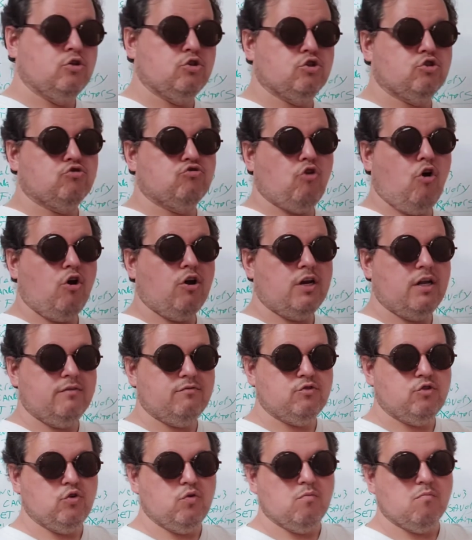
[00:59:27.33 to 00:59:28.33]
strong
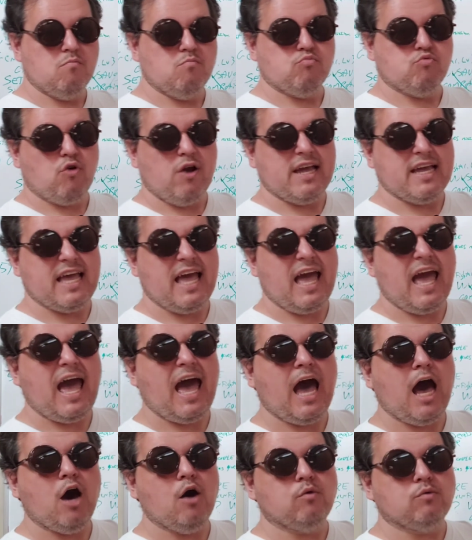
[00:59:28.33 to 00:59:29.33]
enough to break
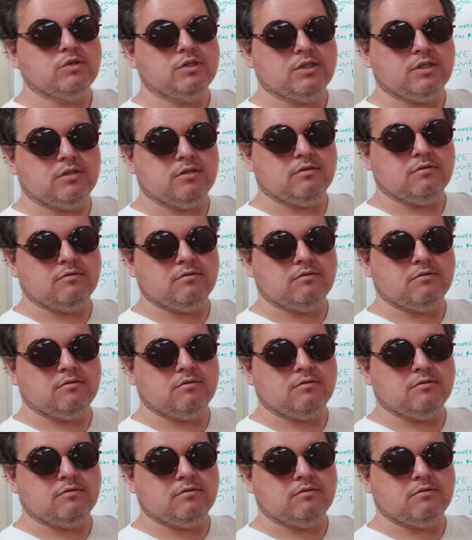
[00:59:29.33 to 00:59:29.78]
out.